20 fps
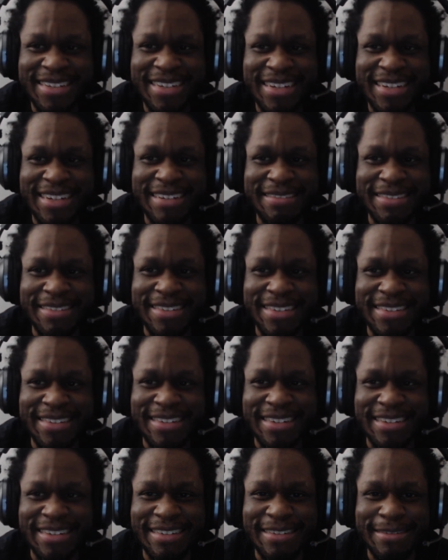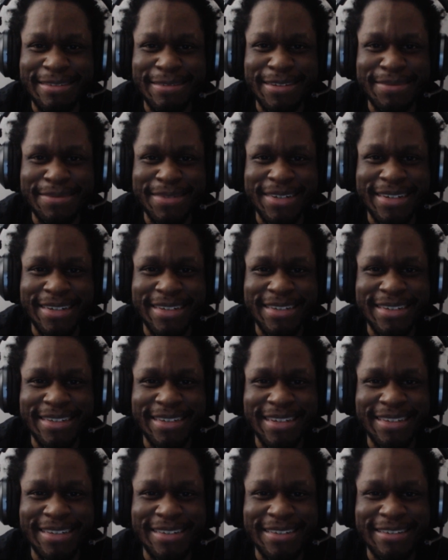I would say shout out to
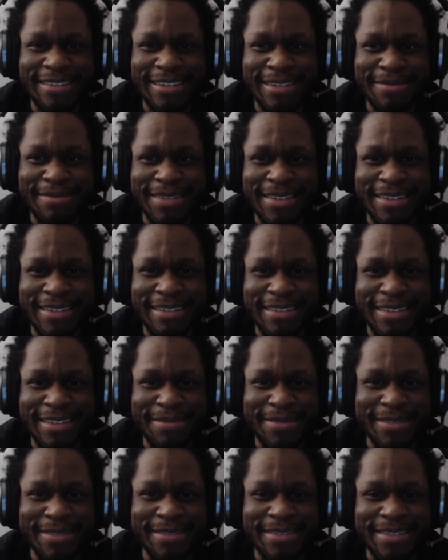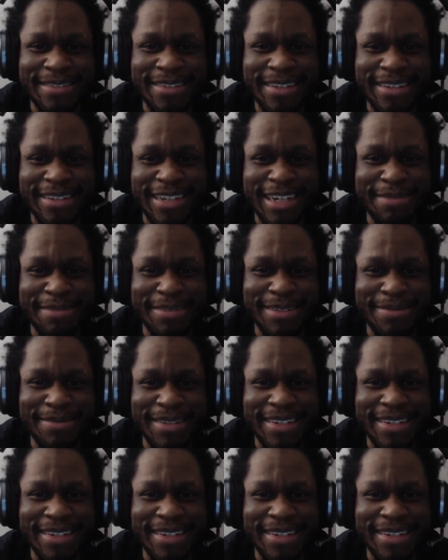whatchamacallit on the stream that always comes through in like comments,